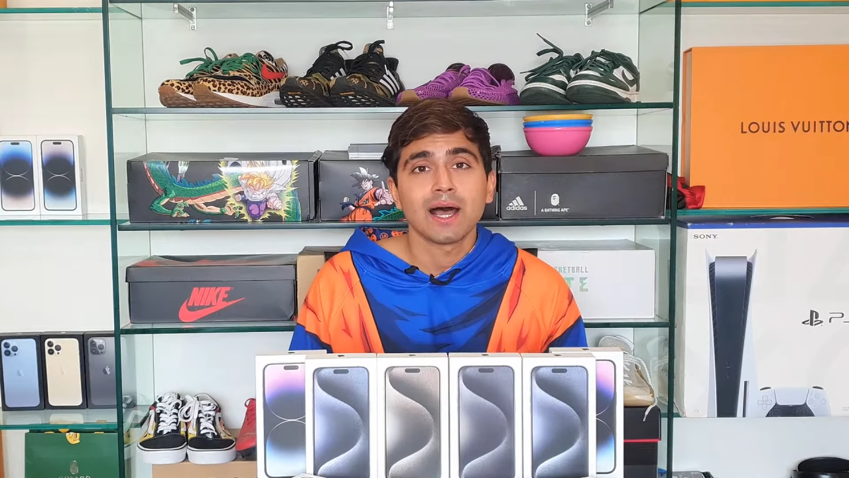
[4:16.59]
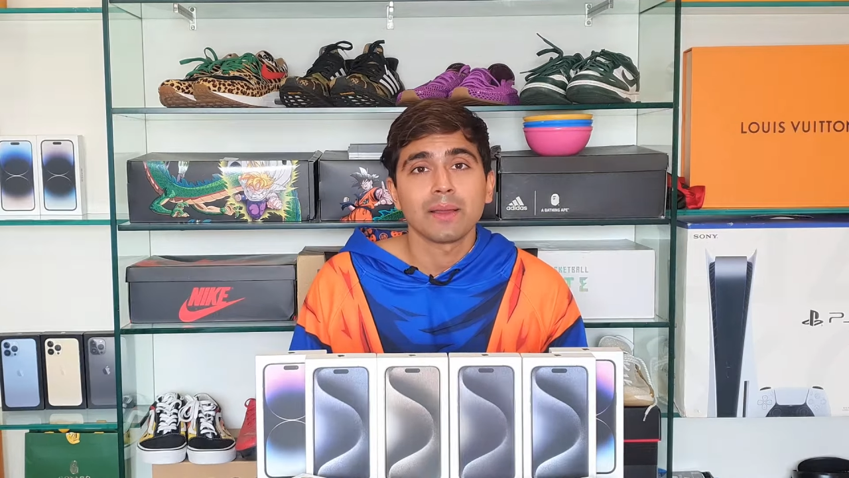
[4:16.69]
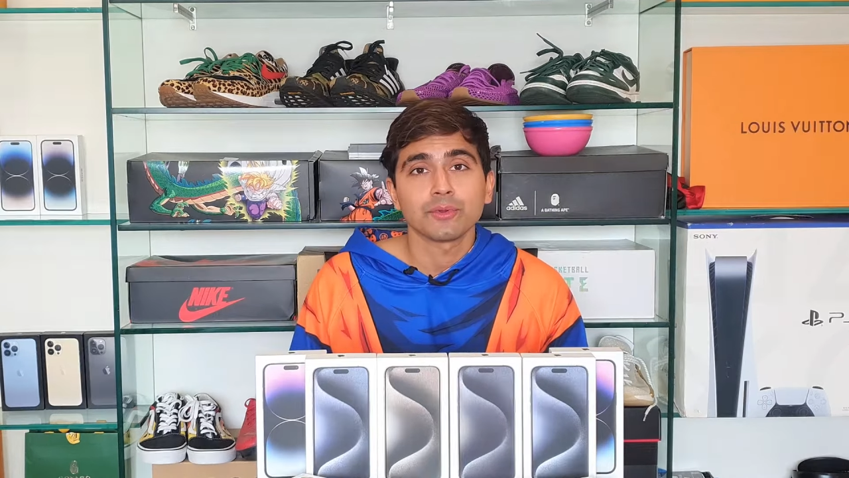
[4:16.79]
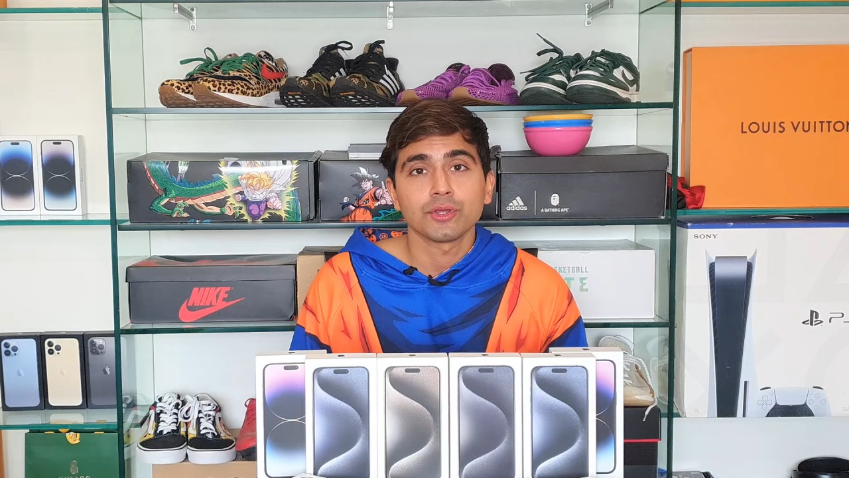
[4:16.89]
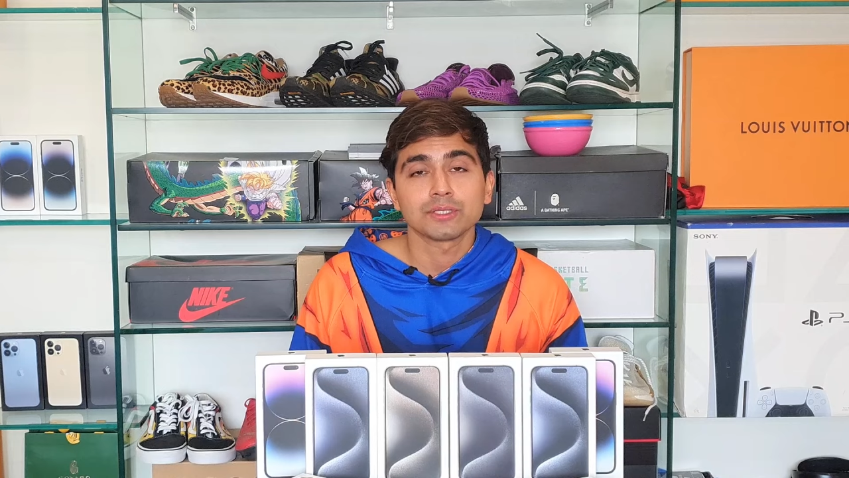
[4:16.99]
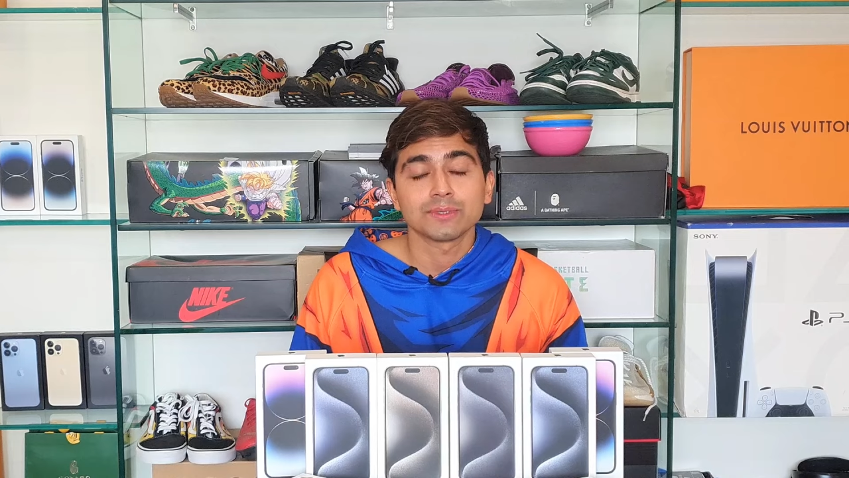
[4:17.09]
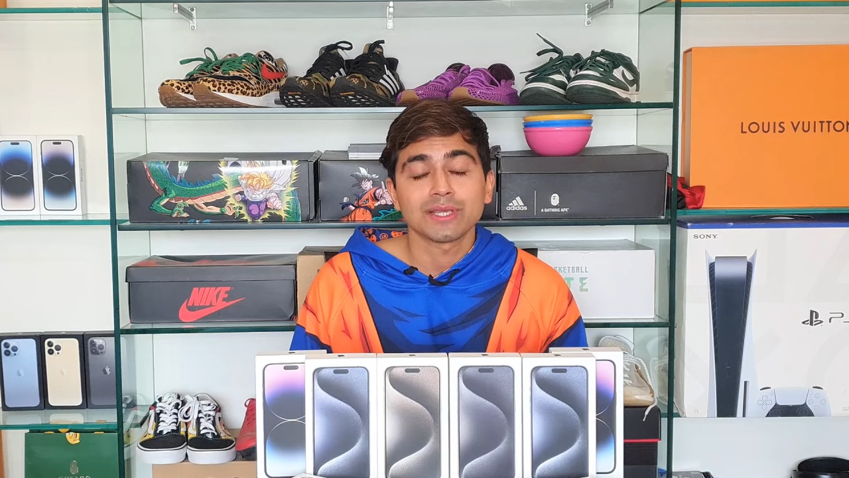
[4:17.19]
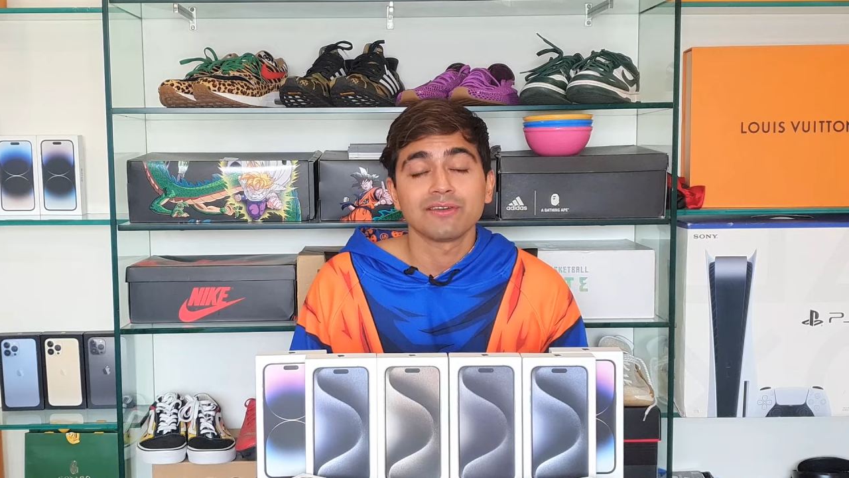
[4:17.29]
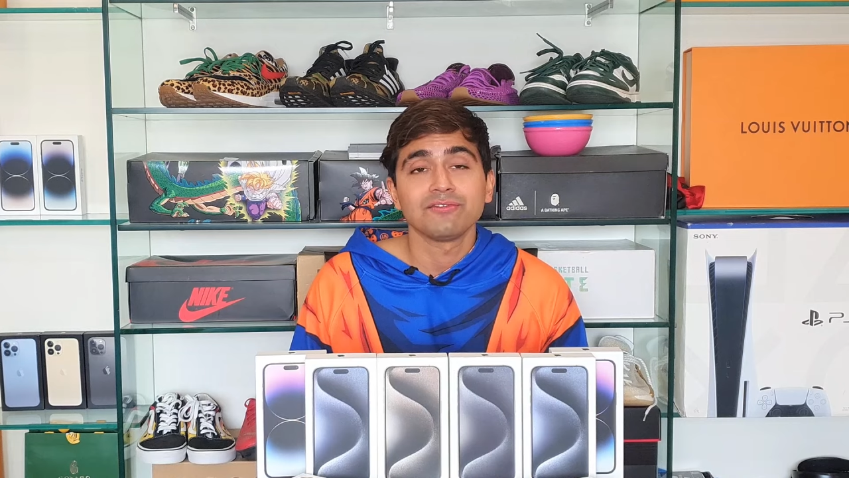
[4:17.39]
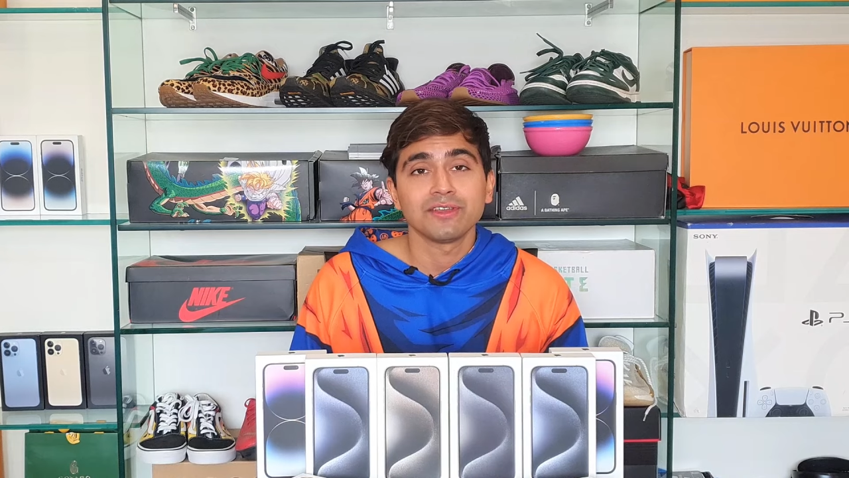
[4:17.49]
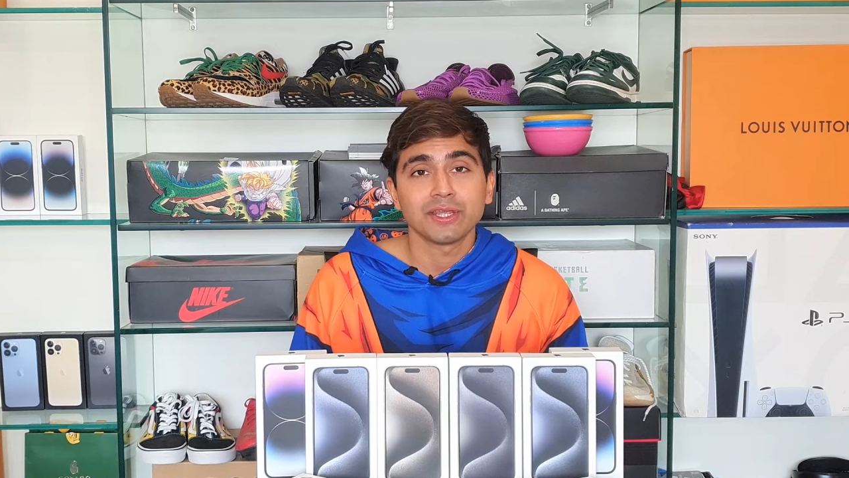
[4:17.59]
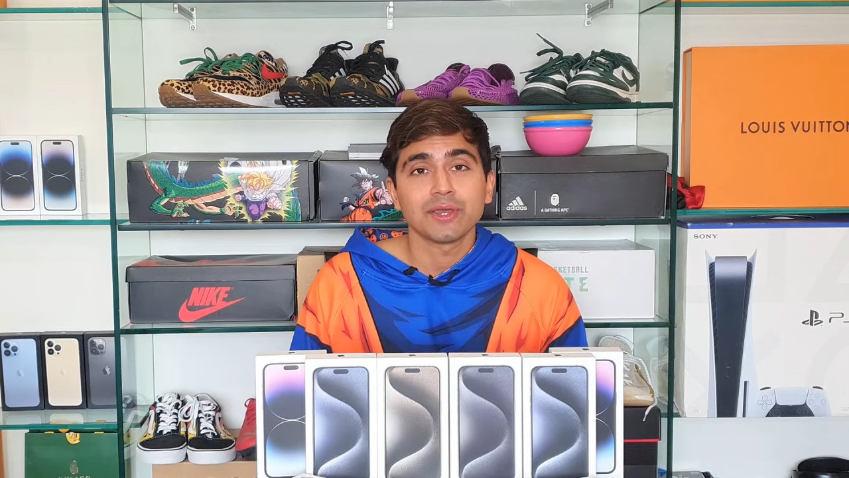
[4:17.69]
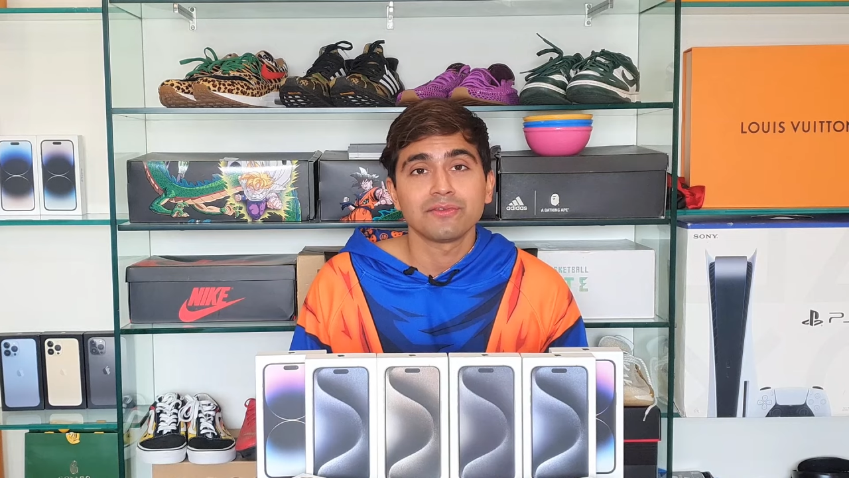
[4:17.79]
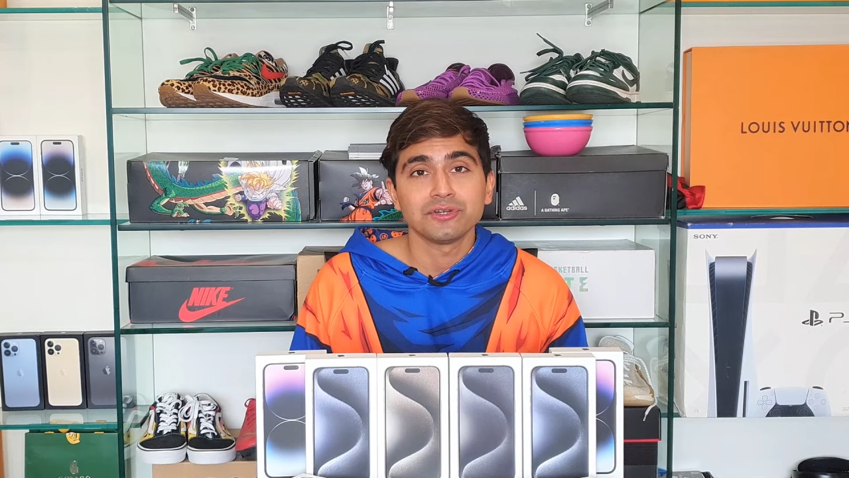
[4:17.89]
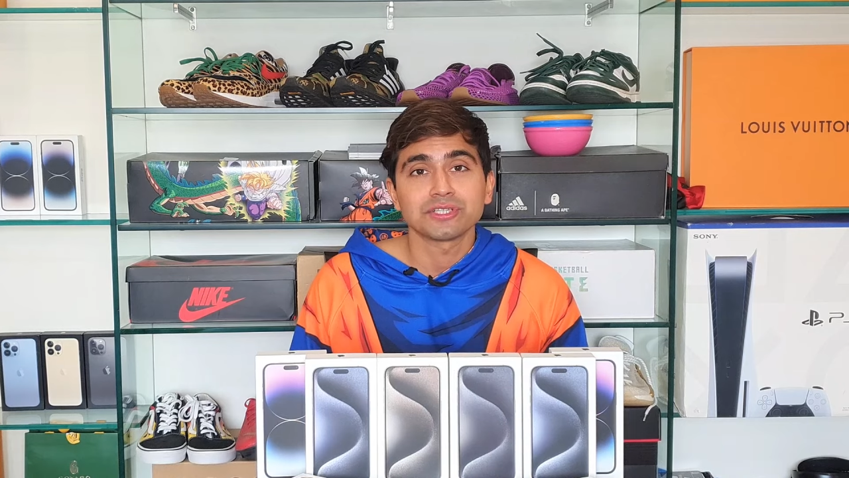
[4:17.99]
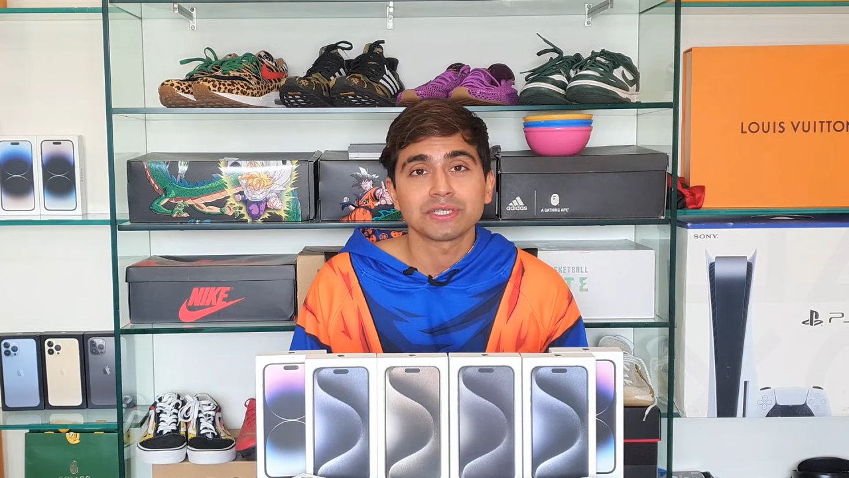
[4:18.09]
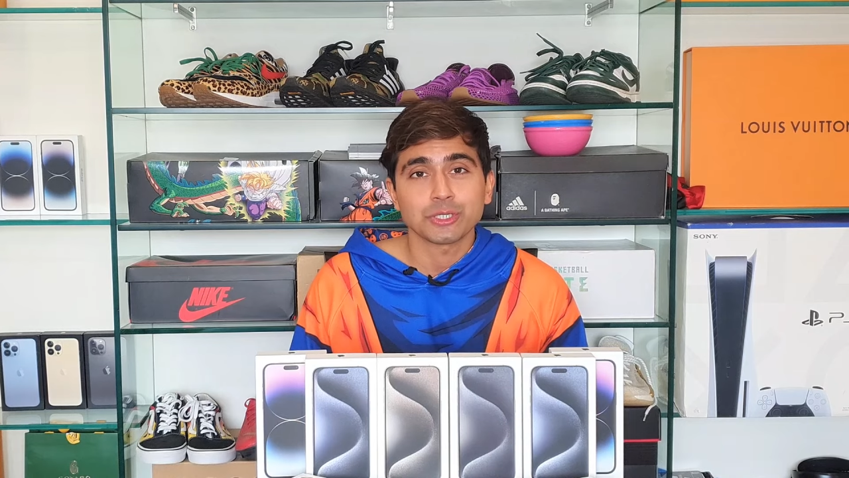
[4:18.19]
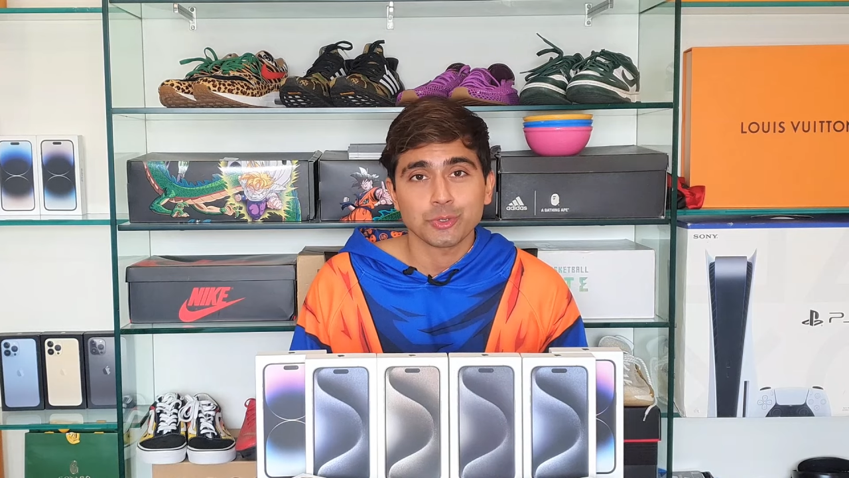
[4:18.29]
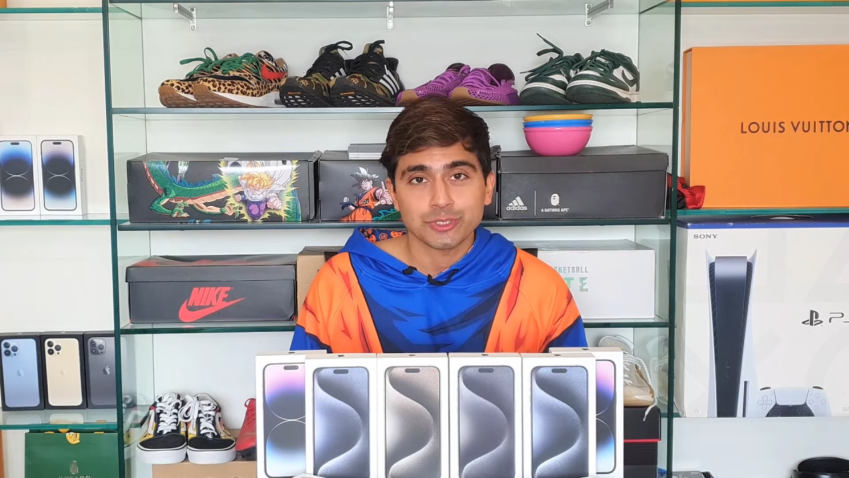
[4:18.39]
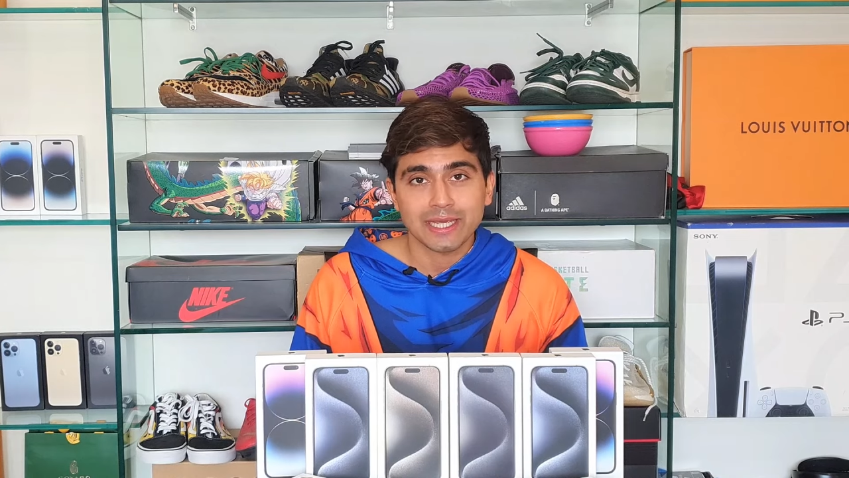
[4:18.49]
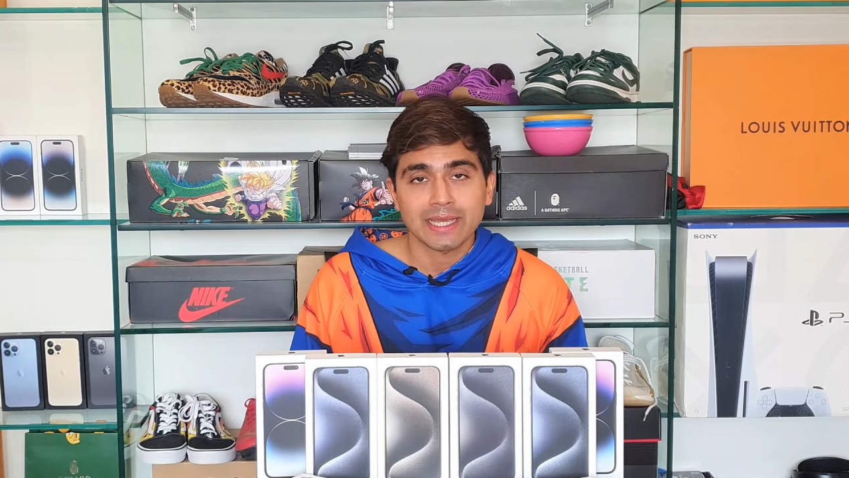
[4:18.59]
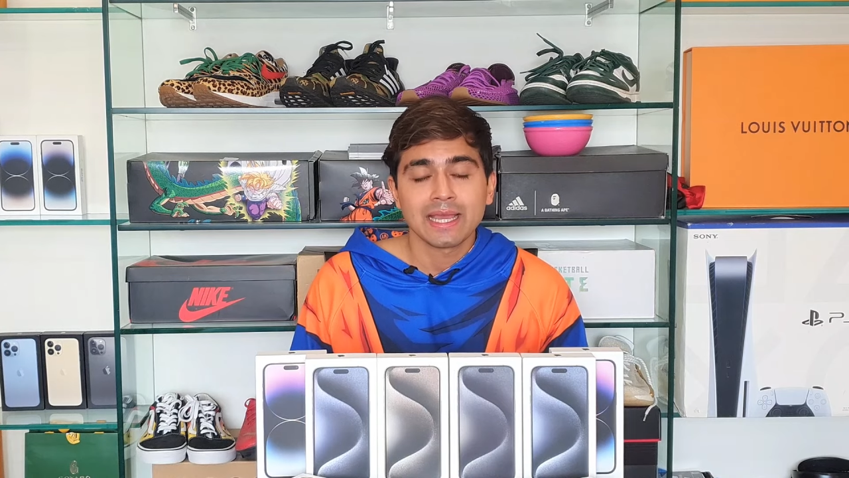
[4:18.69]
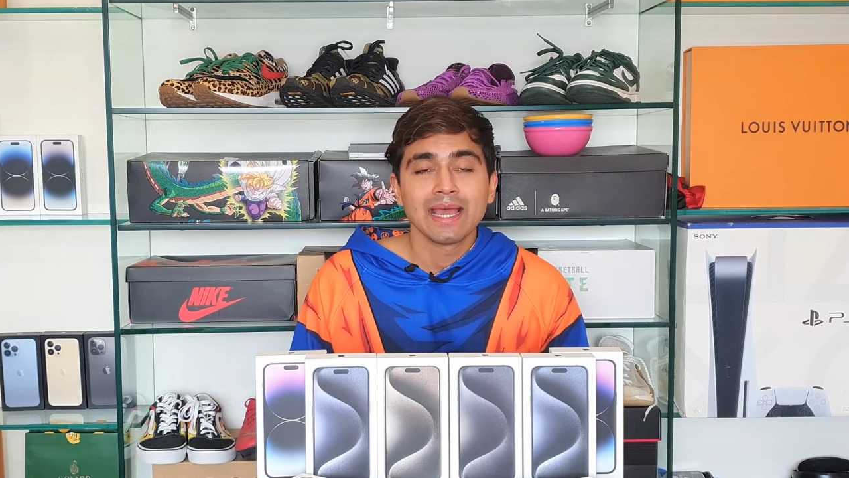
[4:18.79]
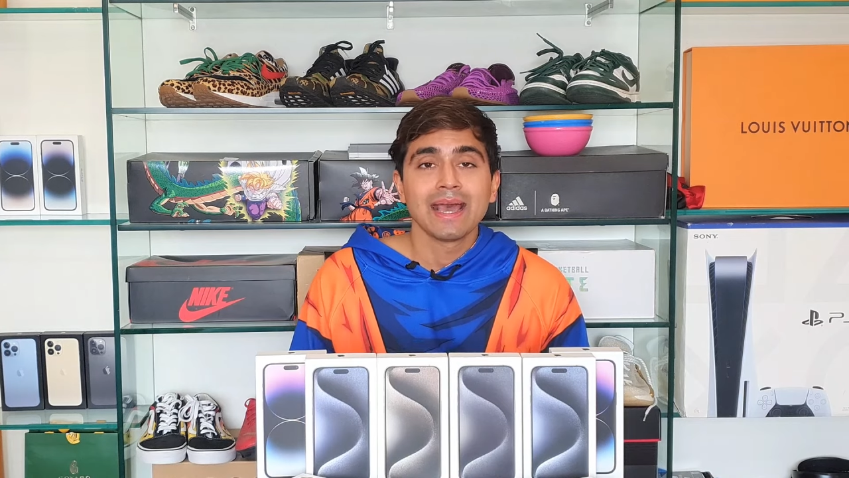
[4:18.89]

I'm going to be doing a video every single day